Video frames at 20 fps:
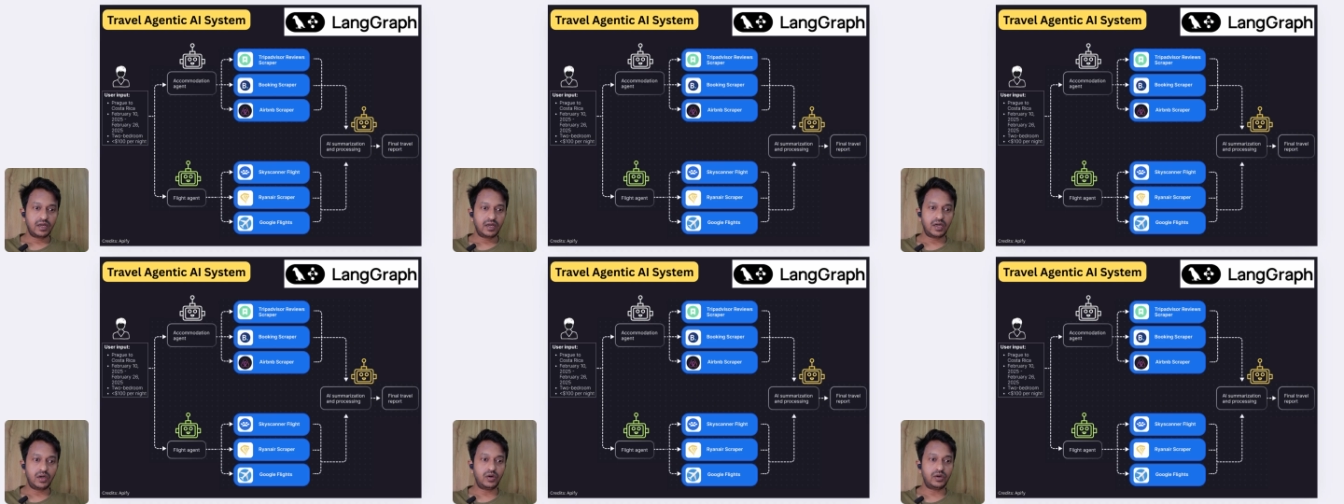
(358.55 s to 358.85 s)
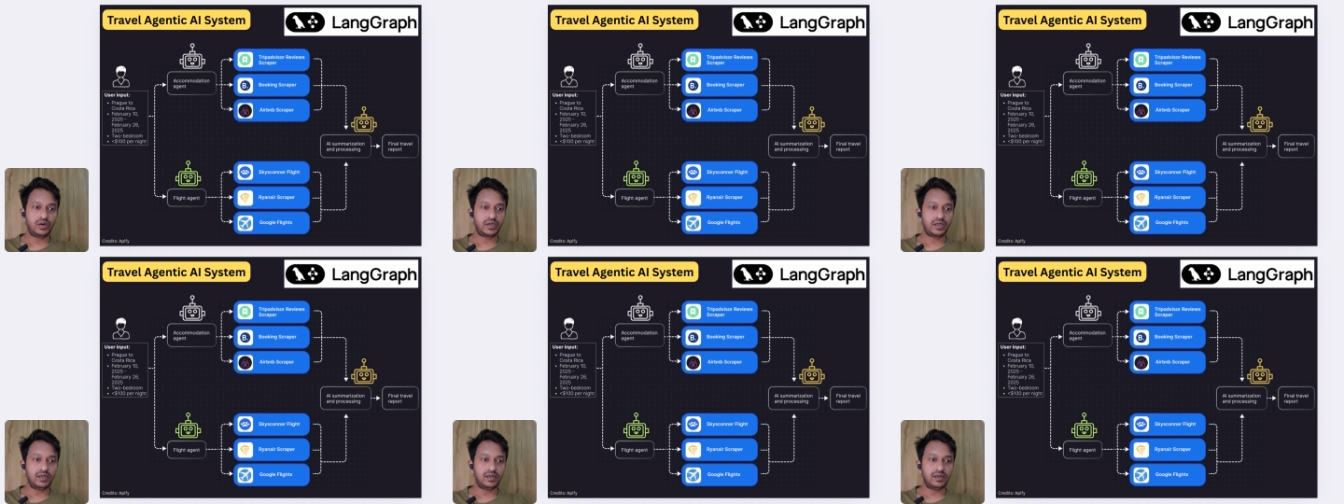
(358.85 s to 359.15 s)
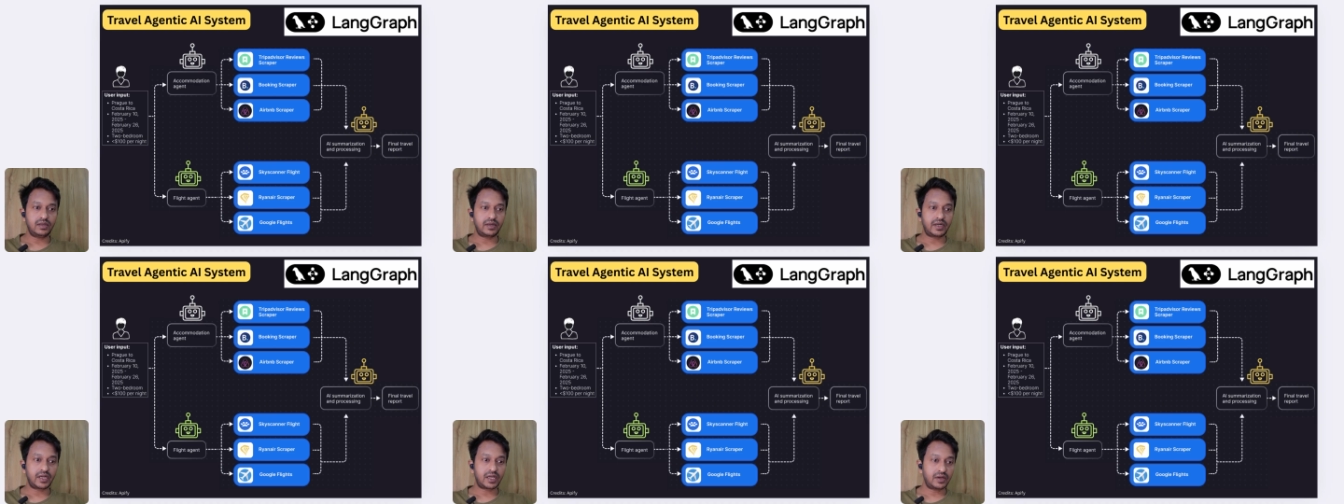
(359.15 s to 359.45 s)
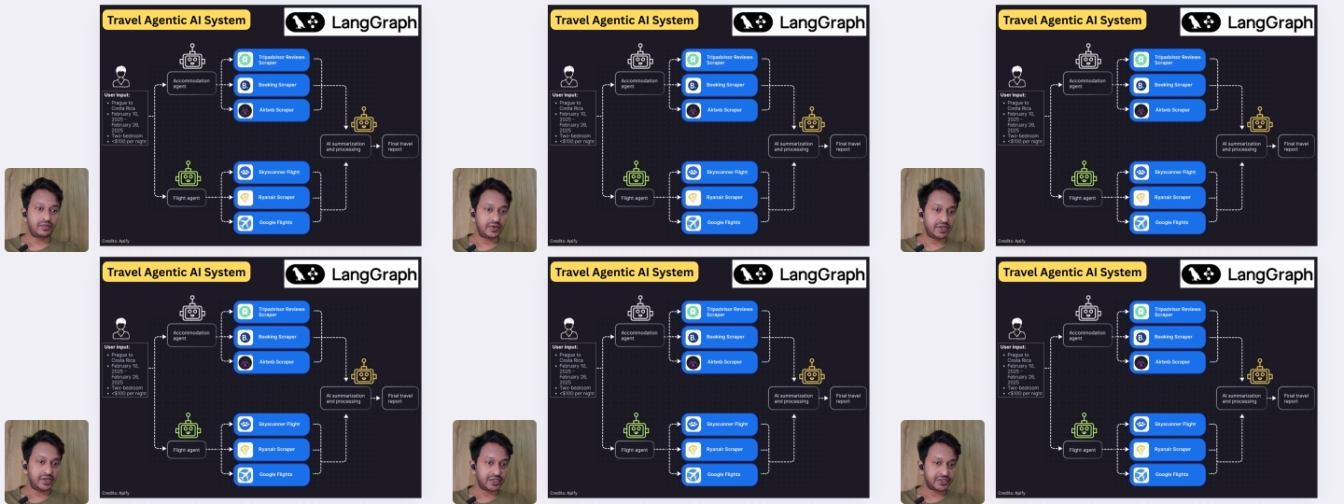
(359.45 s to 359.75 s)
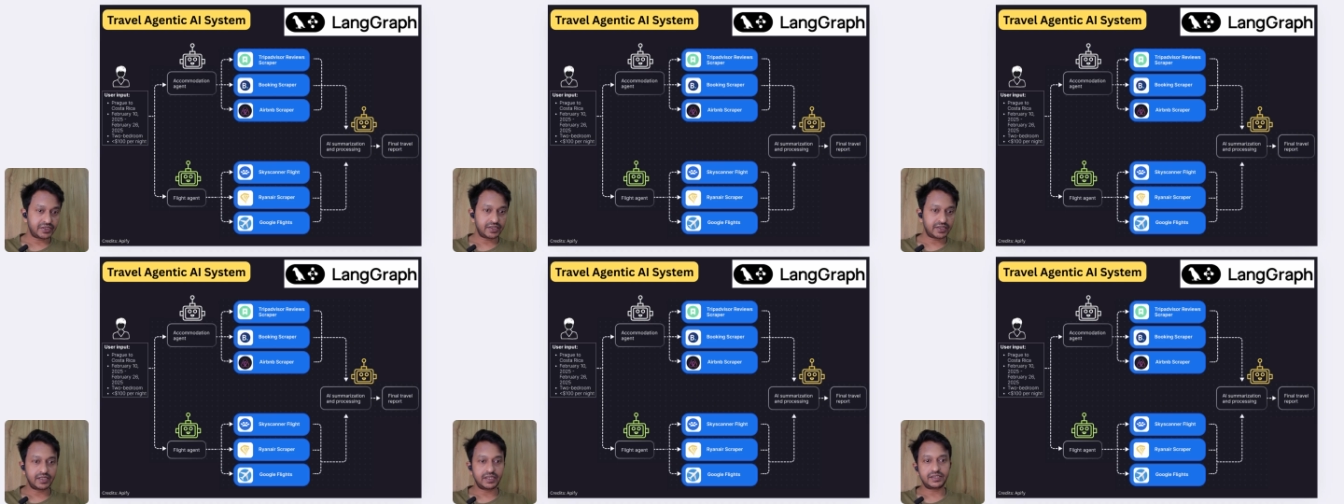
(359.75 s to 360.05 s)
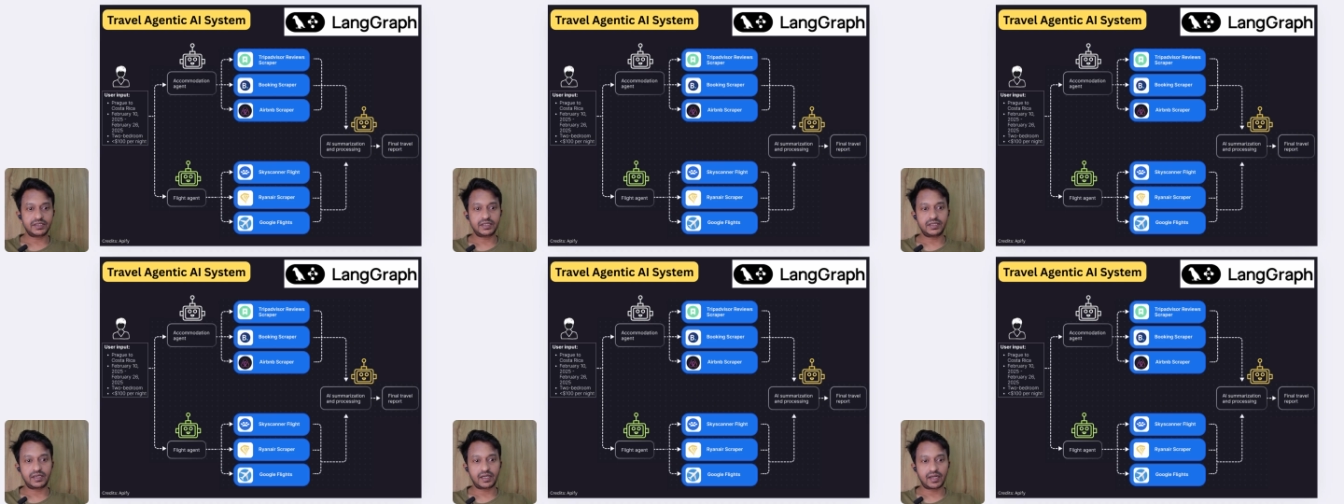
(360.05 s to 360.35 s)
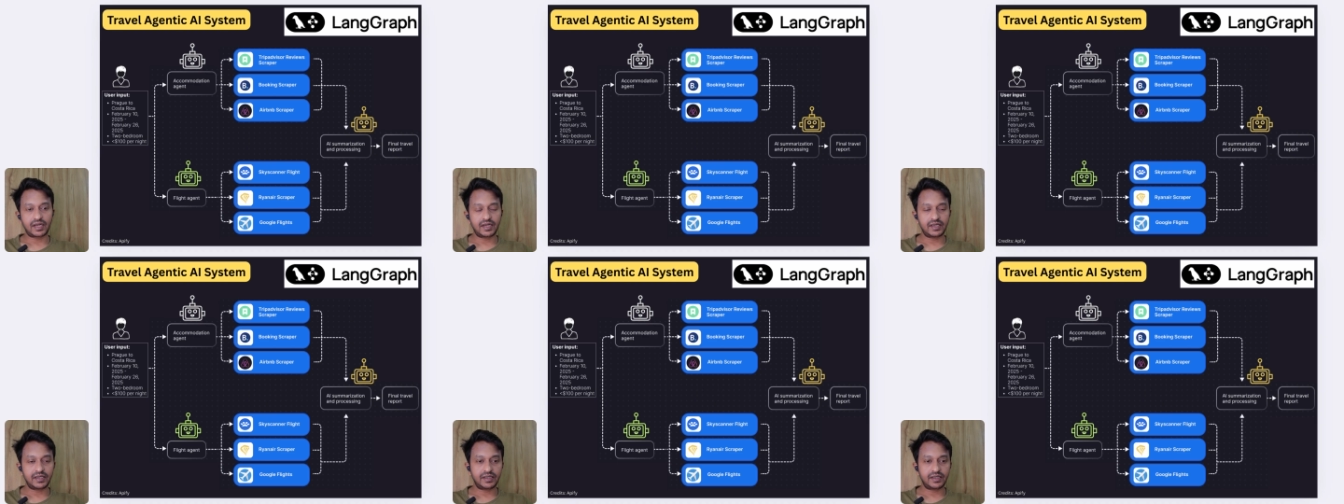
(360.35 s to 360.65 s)
A hotel recommendation agent
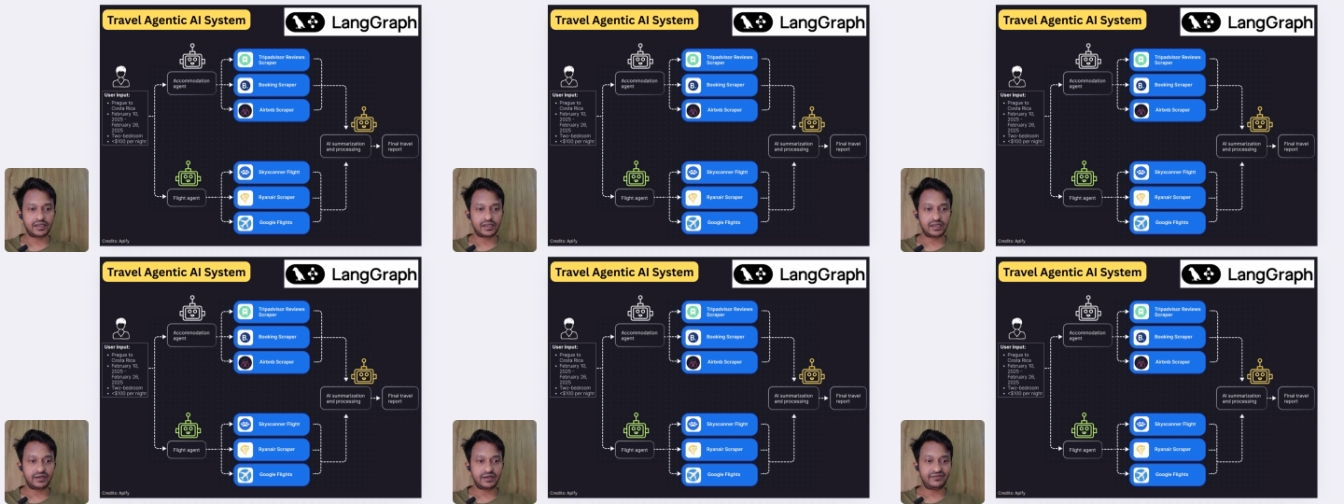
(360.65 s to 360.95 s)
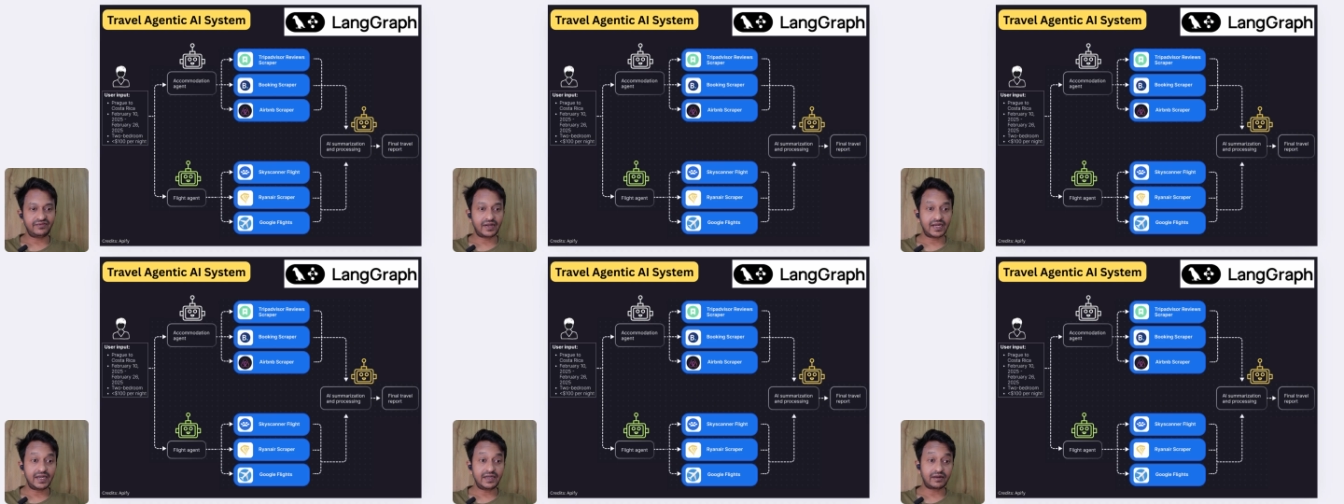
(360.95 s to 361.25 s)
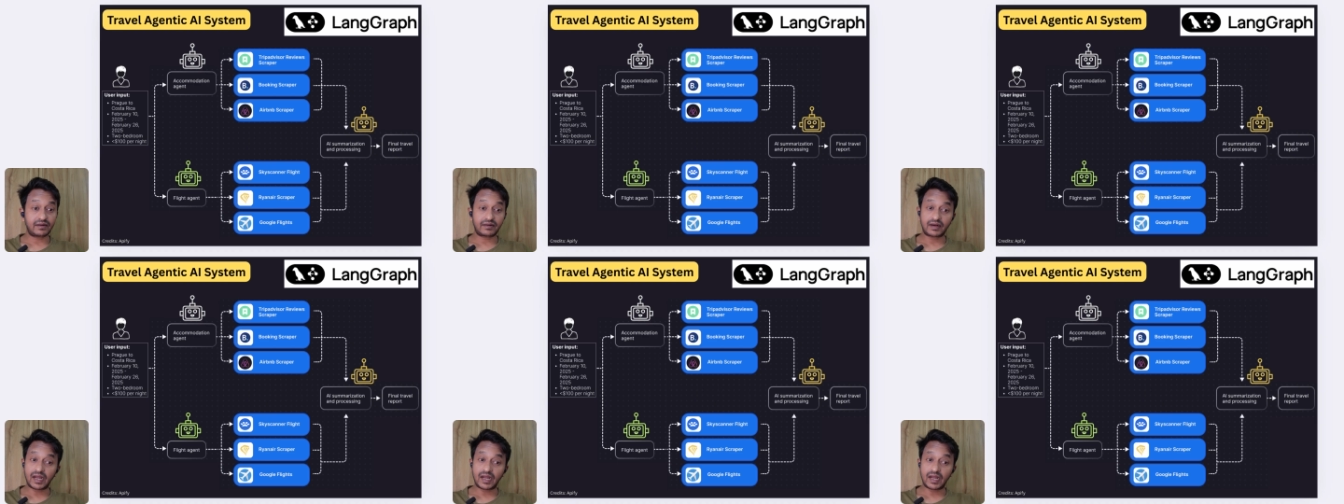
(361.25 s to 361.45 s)
and a flight